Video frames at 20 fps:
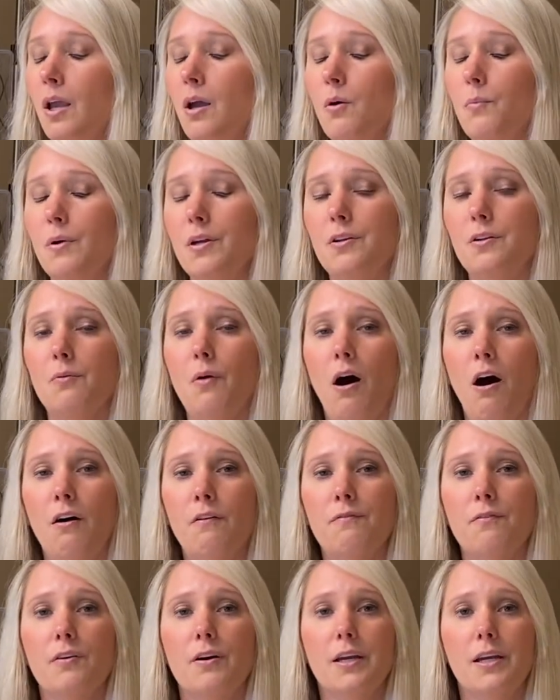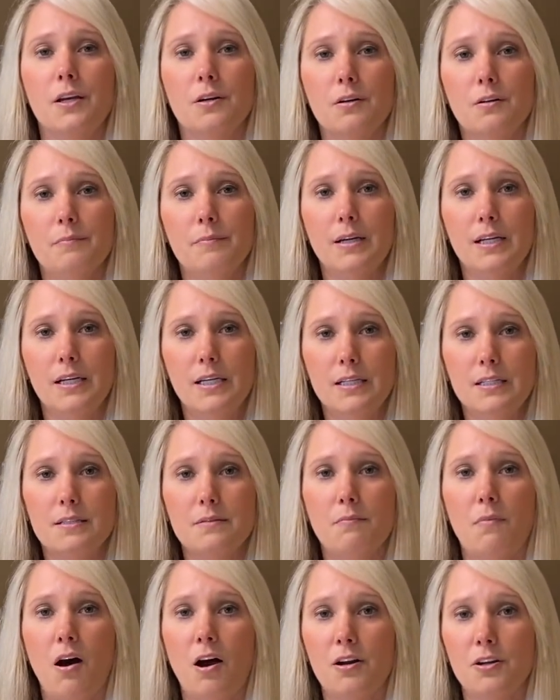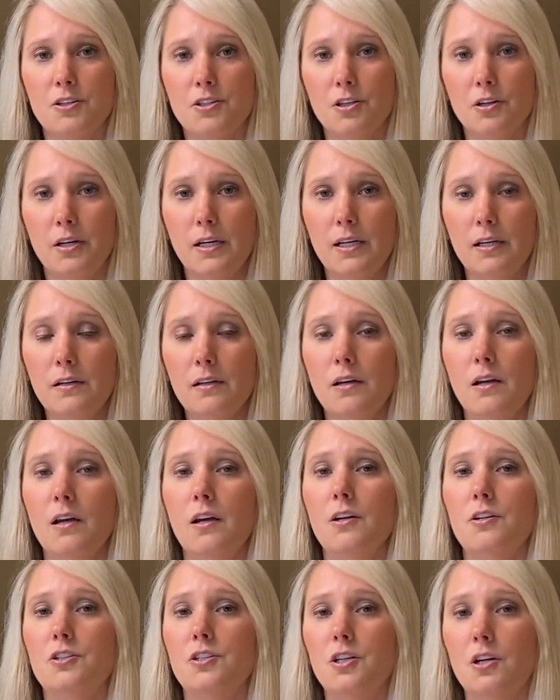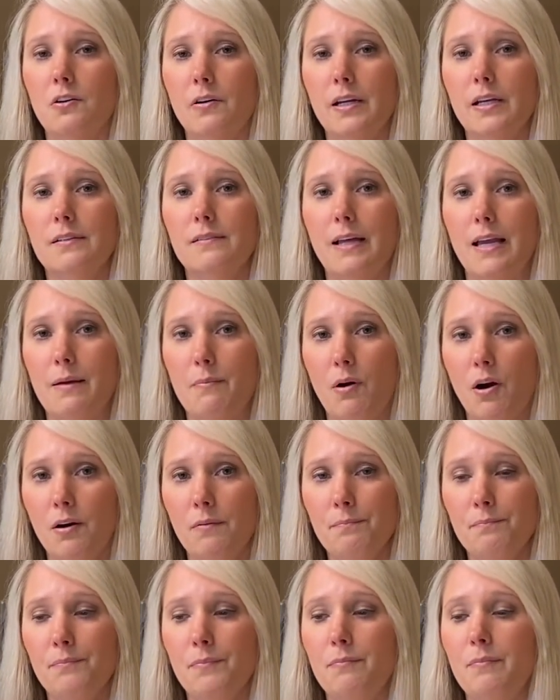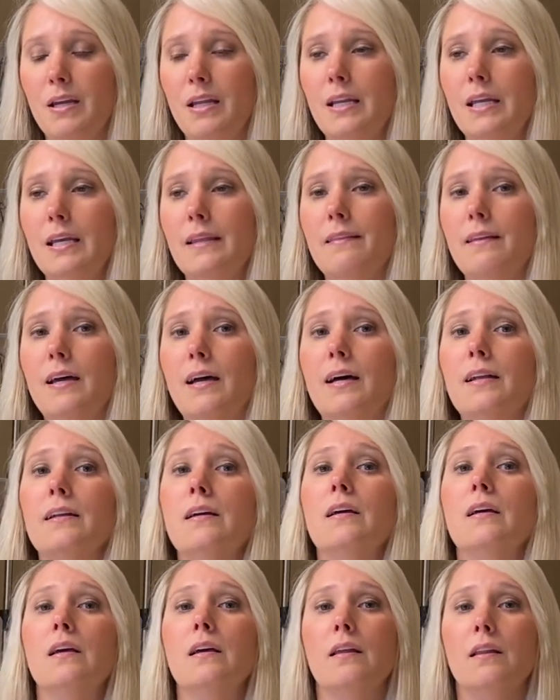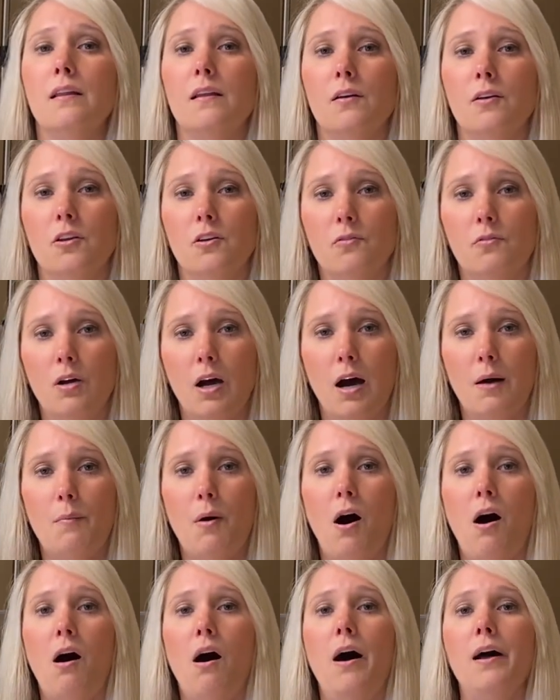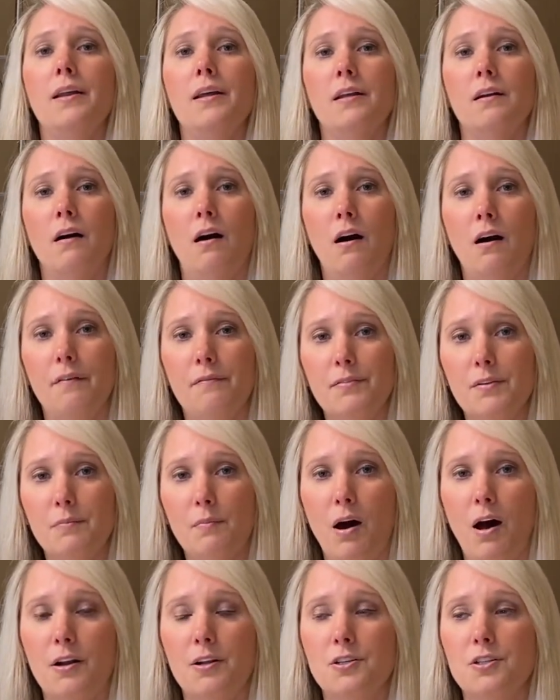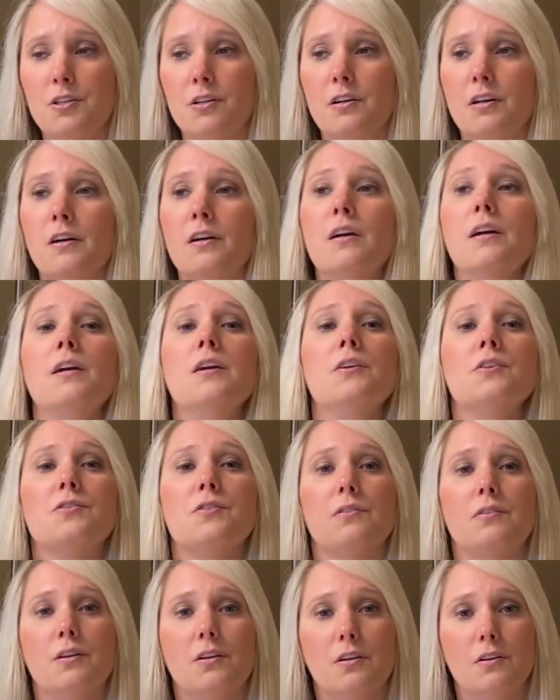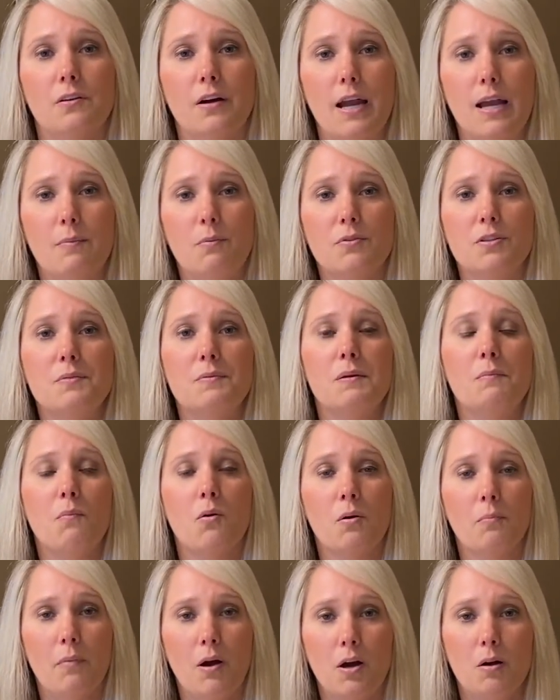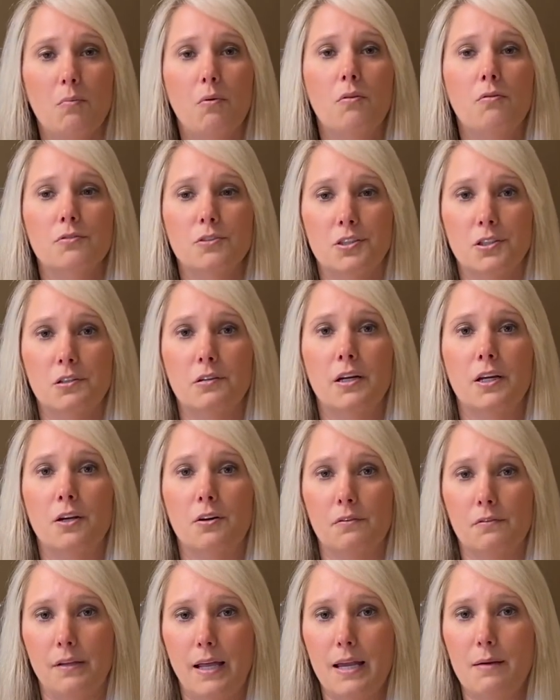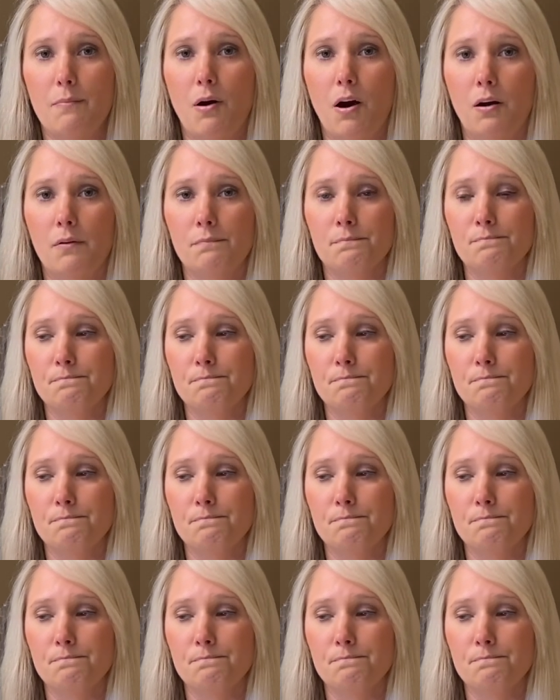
We do offer intermittent monitoring during labor, meaning that you come on and off the monitor so that you're able to be more mobile during your labor.